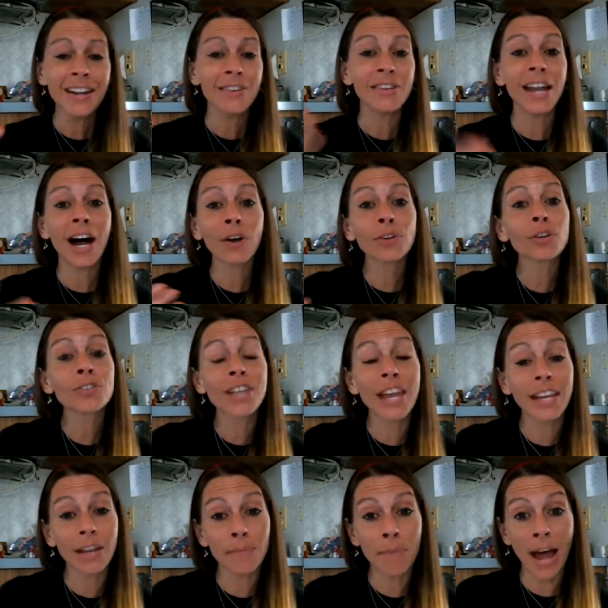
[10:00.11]
Now you're
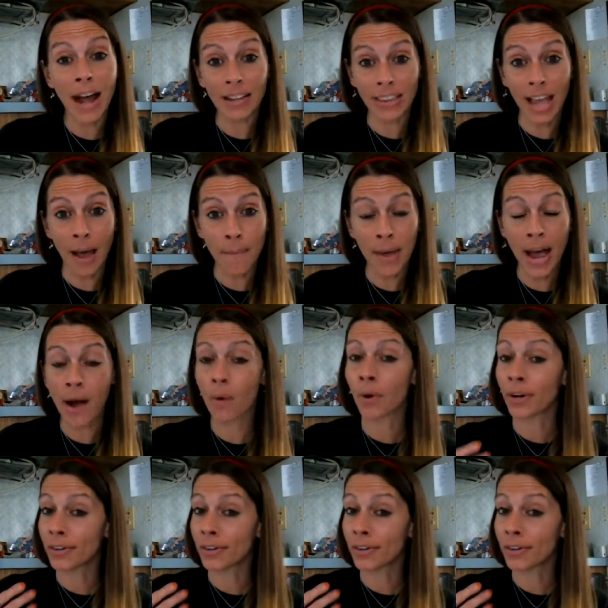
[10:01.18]
taking back that power.